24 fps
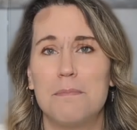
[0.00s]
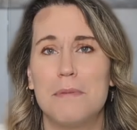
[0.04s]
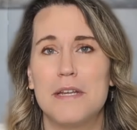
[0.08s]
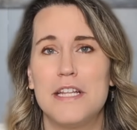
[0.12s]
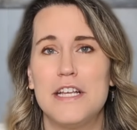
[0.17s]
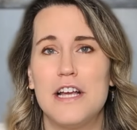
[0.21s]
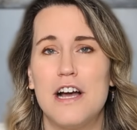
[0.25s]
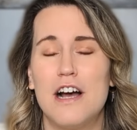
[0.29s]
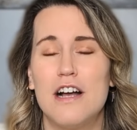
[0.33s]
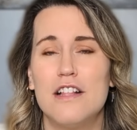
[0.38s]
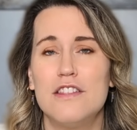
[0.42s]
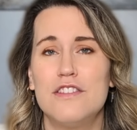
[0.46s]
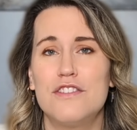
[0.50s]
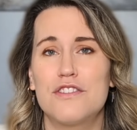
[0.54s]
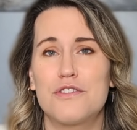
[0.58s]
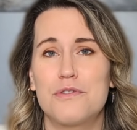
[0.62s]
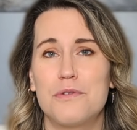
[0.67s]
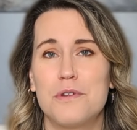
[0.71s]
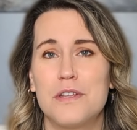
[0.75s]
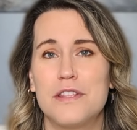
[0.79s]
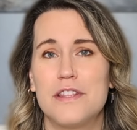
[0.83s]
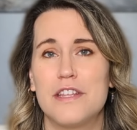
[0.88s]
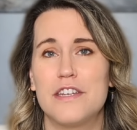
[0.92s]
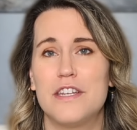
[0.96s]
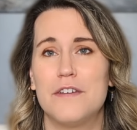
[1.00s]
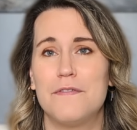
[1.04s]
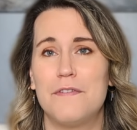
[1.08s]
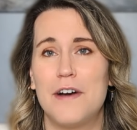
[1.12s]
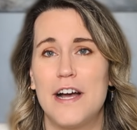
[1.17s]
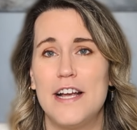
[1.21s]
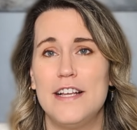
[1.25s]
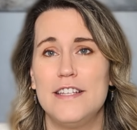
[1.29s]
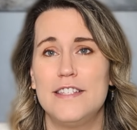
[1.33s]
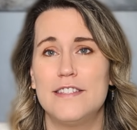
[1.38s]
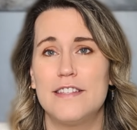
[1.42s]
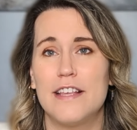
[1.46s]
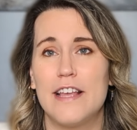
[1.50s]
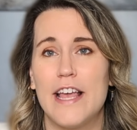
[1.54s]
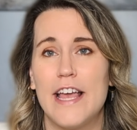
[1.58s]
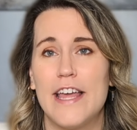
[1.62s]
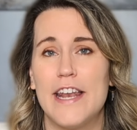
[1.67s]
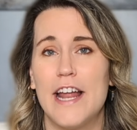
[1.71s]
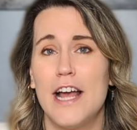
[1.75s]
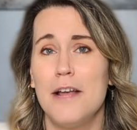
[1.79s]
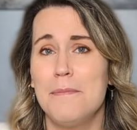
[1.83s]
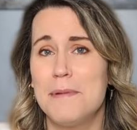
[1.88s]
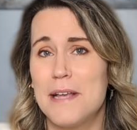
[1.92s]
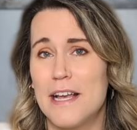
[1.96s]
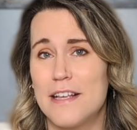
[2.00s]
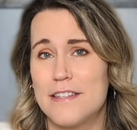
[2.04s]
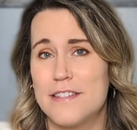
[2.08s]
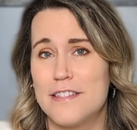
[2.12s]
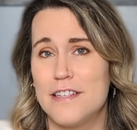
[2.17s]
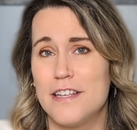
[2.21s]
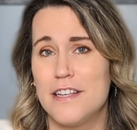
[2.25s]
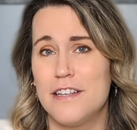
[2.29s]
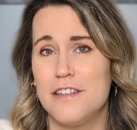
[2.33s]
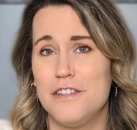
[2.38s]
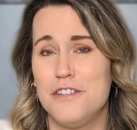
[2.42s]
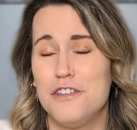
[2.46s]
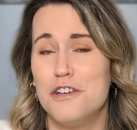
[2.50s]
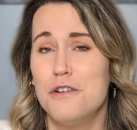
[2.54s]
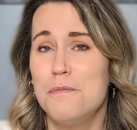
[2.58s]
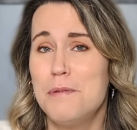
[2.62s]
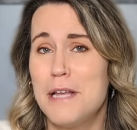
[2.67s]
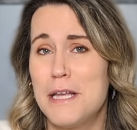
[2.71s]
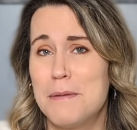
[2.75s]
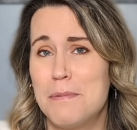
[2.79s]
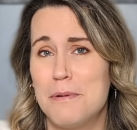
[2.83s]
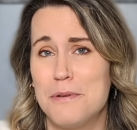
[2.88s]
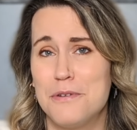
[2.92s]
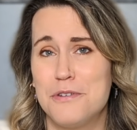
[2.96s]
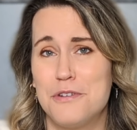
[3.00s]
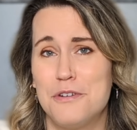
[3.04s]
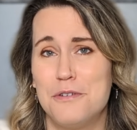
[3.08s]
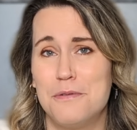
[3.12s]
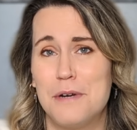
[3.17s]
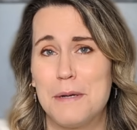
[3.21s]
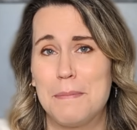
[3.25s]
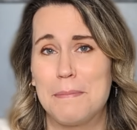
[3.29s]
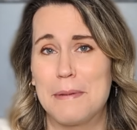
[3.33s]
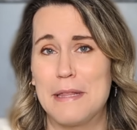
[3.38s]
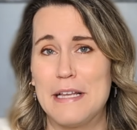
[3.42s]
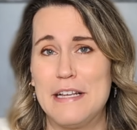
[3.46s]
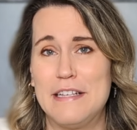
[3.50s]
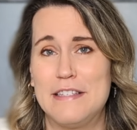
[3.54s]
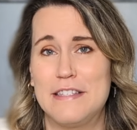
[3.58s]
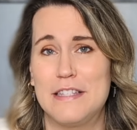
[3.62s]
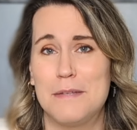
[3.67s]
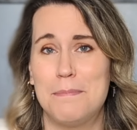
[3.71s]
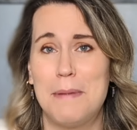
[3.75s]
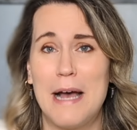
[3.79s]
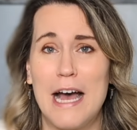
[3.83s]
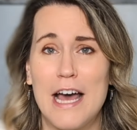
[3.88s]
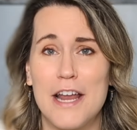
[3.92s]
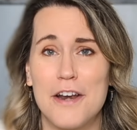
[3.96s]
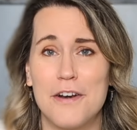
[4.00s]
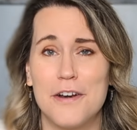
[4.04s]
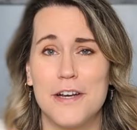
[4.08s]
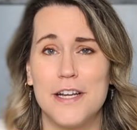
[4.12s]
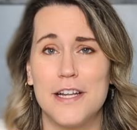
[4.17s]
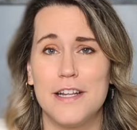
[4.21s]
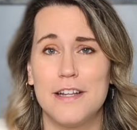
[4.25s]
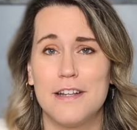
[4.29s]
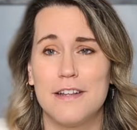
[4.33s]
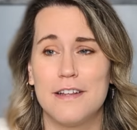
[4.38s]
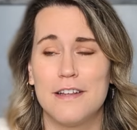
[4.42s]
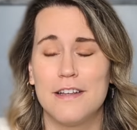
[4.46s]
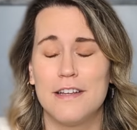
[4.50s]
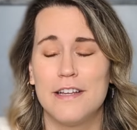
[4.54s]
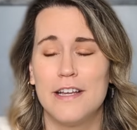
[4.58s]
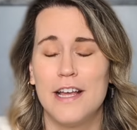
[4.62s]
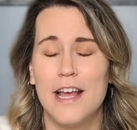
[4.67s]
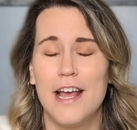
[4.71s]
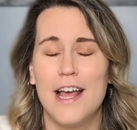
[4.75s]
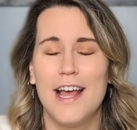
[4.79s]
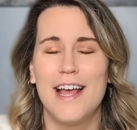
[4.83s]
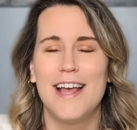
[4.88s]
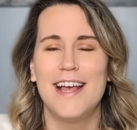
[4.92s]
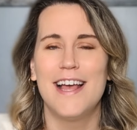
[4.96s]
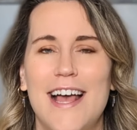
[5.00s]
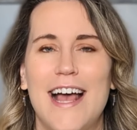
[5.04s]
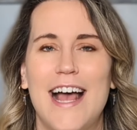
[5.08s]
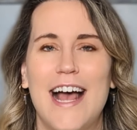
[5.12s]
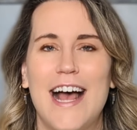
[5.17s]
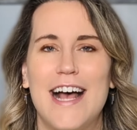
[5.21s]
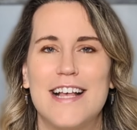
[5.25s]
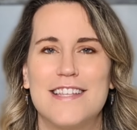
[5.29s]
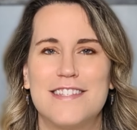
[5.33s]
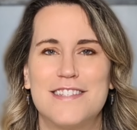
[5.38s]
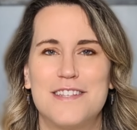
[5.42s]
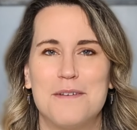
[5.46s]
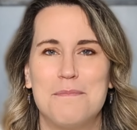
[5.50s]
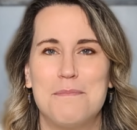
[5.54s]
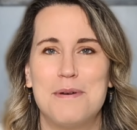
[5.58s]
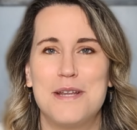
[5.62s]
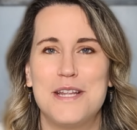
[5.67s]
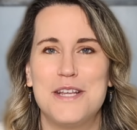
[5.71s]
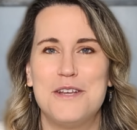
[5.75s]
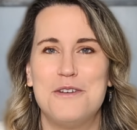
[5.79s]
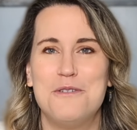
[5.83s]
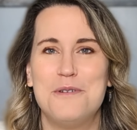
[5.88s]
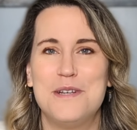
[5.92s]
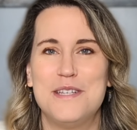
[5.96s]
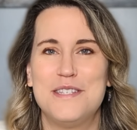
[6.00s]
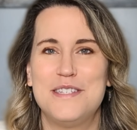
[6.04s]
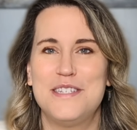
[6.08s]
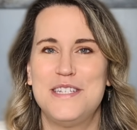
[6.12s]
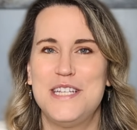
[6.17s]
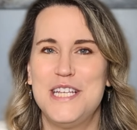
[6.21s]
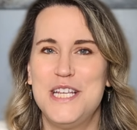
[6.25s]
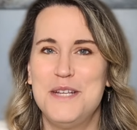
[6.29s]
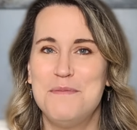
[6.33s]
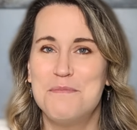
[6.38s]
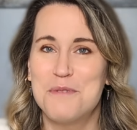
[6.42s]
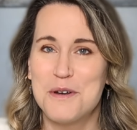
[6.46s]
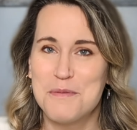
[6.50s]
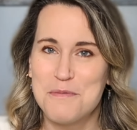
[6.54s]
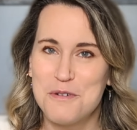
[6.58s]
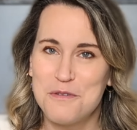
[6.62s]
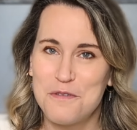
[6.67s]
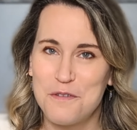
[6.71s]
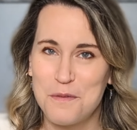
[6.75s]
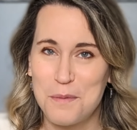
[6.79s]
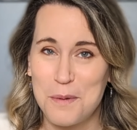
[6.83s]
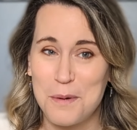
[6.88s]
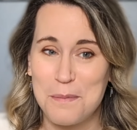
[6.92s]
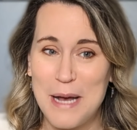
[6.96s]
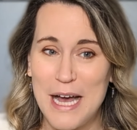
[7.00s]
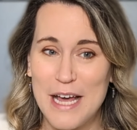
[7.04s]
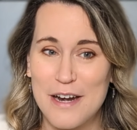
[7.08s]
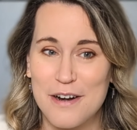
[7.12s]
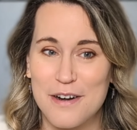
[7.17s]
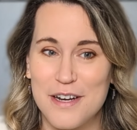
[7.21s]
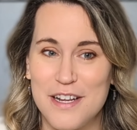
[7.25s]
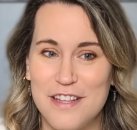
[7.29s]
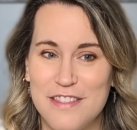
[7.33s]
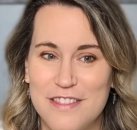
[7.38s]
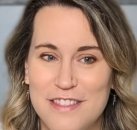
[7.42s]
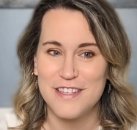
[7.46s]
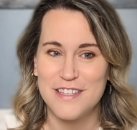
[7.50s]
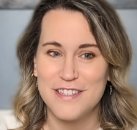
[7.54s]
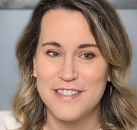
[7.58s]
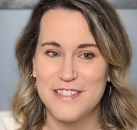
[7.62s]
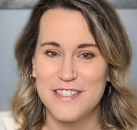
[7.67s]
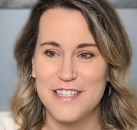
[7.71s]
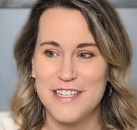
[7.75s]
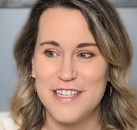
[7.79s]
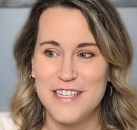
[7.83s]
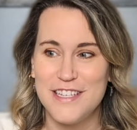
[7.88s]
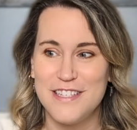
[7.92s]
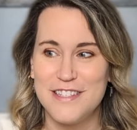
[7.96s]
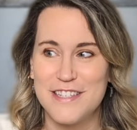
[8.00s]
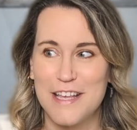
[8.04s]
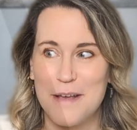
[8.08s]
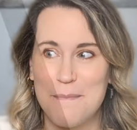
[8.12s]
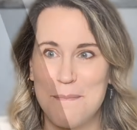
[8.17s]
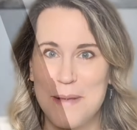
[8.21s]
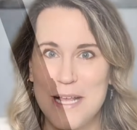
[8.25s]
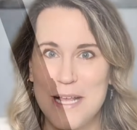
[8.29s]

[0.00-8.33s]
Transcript: somebody unscrewing the device, and I'm guessing you'll be able to replace the battery. As somebody who is team removable battery, this is